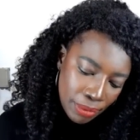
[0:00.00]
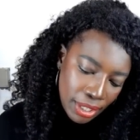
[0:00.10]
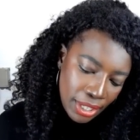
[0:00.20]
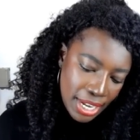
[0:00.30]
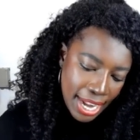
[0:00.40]

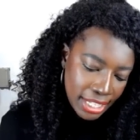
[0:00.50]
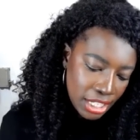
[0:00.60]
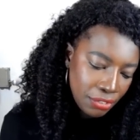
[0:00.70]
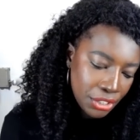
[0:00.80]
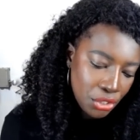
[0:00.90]
Nancy
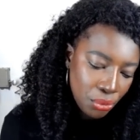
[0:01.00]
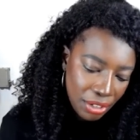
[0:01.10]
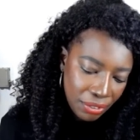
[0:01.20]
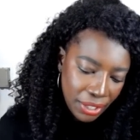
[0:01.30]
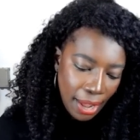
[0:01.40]
versus
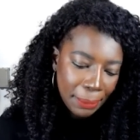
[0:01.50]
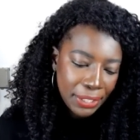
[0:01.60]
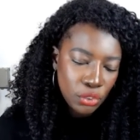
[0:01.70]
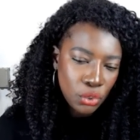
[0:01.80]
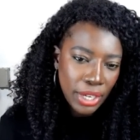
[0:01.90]
Raven, I'm
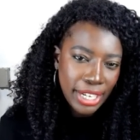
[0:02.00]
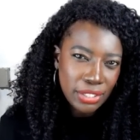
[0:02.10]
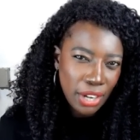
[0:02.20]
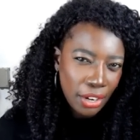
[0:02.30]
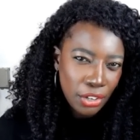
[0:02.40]
like, do you guys
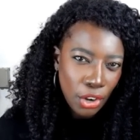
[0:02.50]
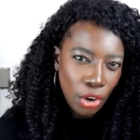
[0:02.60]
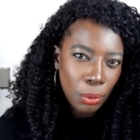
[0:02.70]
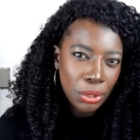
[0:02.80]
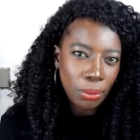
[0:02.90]
not know
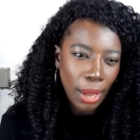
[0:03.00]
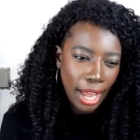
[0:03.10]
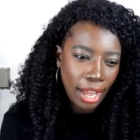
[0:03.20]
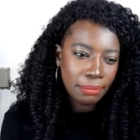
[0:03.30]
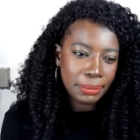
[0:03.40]
what you
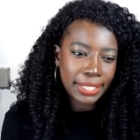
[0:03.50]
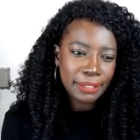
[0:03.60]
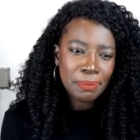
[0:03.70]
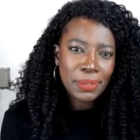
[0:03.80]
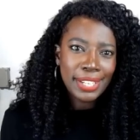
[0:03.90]
have? Like
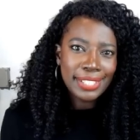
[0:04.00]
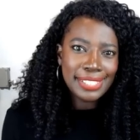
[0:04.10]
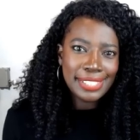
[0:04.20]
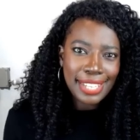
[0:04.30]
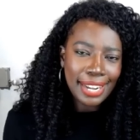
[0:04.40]

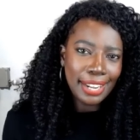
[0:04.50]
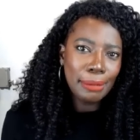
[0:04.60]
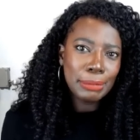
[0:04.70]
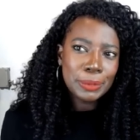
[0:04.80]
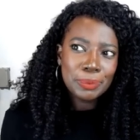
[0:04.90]

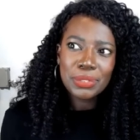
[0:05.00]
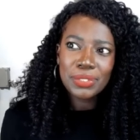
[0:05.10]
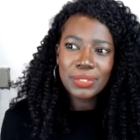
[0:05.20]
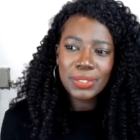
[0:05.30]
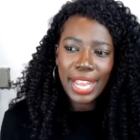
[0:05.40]
Zanab,
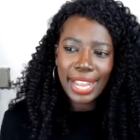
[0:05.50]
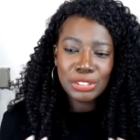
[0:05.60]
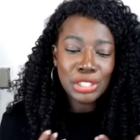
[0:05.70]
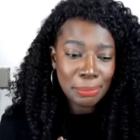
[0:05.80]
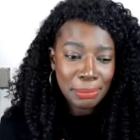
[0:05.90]
and
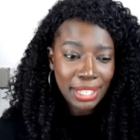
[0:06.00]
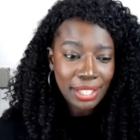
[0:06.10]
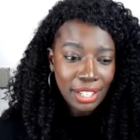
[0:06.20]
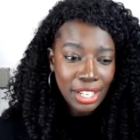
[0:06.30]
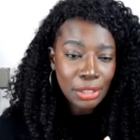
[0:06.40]
to me,
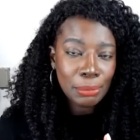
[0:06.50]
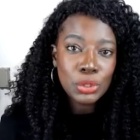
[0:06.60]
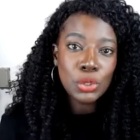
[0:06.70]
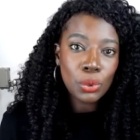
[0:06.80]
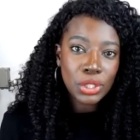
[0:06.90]
the
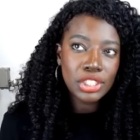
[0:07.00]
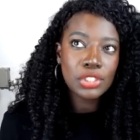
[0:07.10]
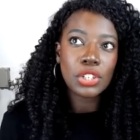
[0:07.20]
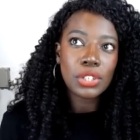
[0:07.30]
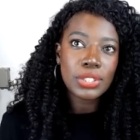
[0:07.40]
most gorgeous
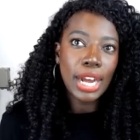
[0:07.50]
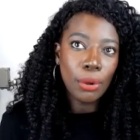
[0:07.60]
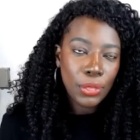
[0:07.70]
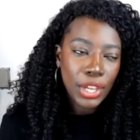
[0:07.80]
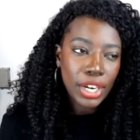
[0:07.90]
girls
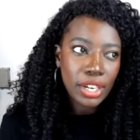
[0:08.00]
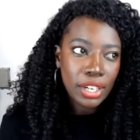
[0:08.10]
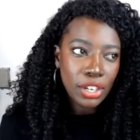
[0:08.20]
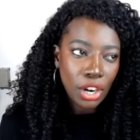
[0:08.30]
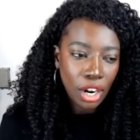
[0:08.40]
out there
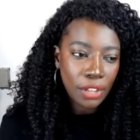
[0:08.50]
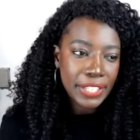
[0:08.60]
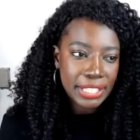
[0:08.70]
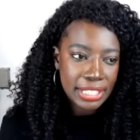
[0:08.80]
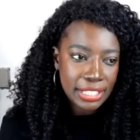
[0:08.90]
on
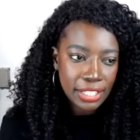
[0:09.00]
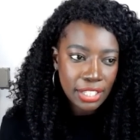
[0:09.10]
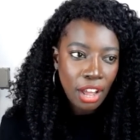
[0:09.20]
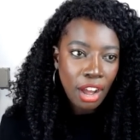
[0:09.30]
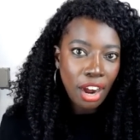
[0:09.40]
this season
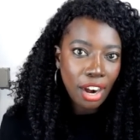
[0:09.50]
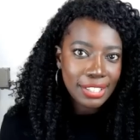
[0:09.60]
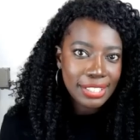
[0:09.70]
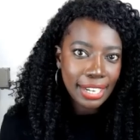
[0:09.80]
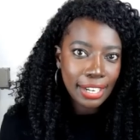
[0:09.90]
are
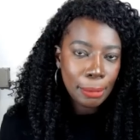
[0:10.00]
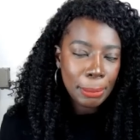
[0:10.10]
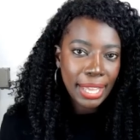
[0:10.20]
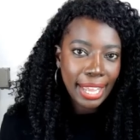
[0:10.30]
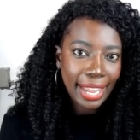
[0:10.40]
Zanab
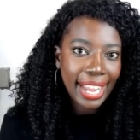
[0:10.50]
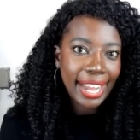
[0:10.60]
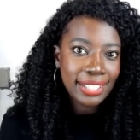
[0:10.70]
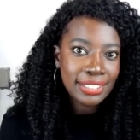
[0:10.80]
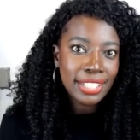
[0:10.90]

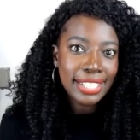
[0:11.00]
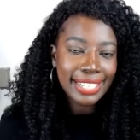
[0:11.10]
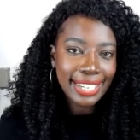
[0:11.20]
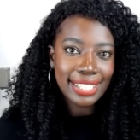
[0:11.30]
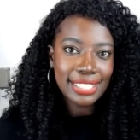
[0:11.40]
and
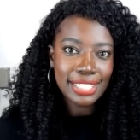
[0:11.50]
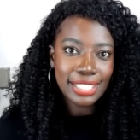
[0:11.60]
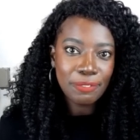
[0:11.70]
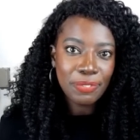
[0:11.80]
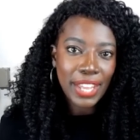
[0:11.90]

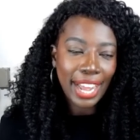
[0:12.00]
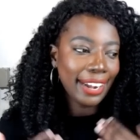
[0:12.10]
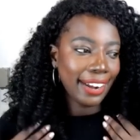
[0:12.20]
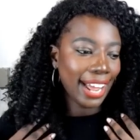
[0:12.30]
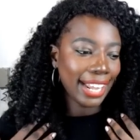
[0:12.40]
Nancy.
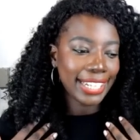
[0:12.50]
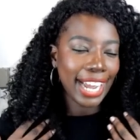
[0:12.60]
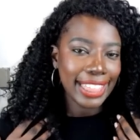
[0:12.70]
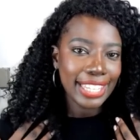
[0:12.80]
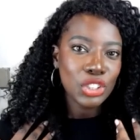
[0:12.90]
I, I like
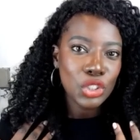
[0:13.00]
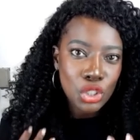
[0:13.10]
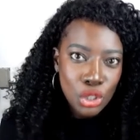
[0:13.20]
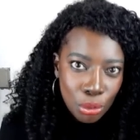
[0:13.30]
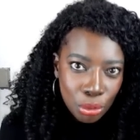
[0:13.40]
I think they're
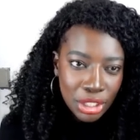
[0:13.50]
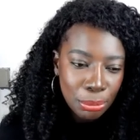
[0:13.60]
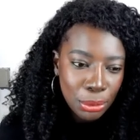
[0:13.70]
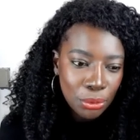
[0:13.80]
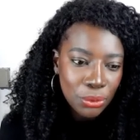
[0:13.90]
so freaking
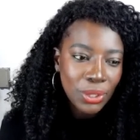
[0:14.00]
beautiful.